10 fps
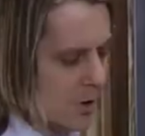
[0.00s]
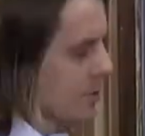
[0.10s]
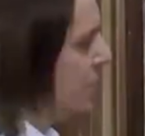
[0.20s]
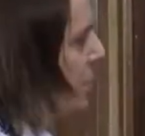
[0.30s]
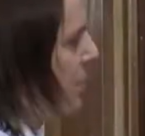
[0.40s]

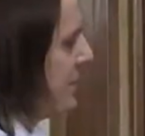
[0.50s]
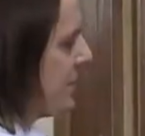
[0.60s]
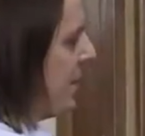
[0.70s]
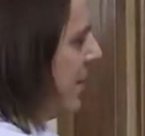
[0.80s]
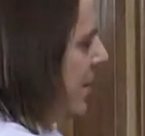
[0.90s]
So we would
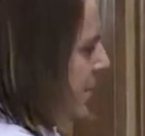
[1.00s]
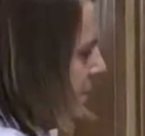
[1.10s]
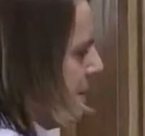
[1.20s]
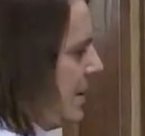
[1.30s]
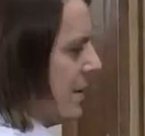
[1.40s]
say
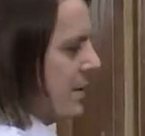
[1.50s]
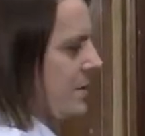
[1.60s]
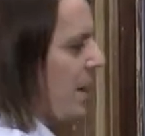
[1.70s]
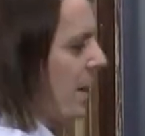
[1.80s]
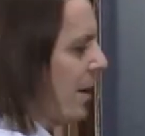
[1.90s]
the
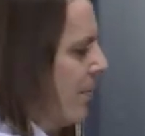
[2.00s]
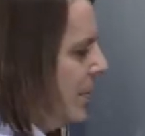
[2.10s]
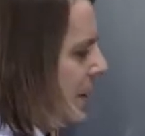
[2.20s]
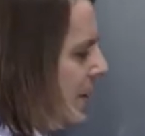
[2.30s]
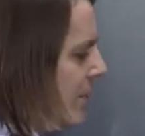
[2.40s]
time,
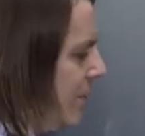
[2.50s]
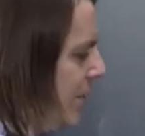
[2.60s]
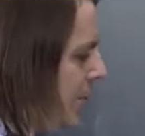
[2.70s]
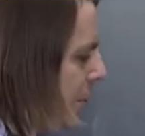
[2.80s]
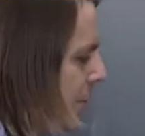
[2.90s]
at
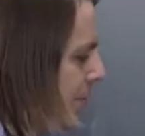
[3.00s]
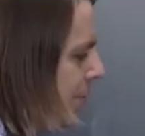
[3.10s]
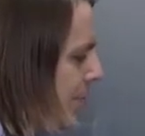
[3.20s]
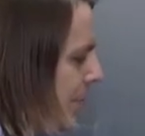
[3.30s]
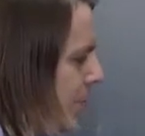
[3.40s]
0 we
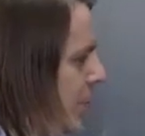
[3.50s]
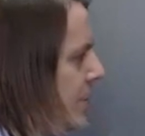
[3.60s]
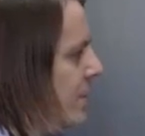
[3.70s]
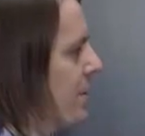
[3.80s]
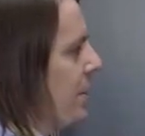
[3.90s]
flip the
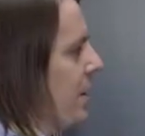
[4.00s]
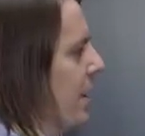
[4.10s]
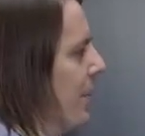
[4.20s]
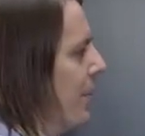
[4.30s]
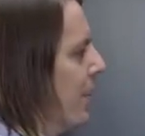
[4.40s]
switch,
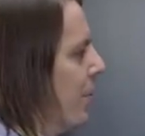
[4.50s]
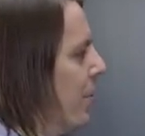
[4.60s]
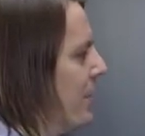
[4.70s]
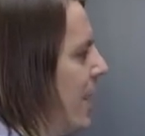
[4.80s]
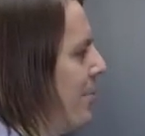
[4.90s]
and we want to know
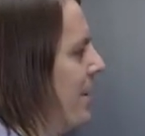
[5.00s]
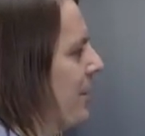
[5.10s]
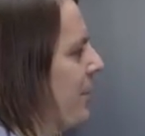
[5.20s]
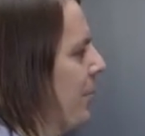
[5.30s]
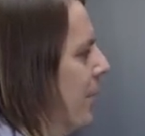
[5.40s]
what's happening
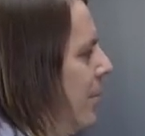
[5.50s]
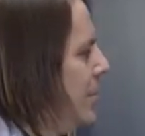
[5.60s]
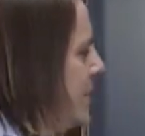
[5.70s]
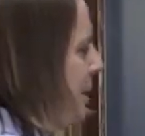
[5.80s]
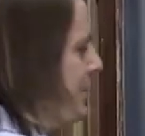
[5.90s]
at some
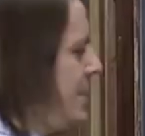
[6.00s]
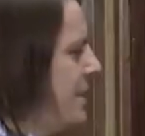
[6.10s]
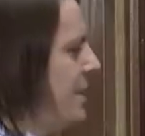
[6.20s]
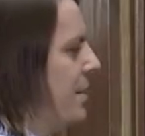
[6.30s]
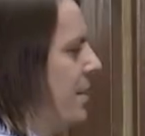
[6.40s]
later time
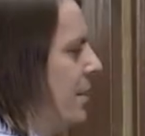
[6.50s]
t.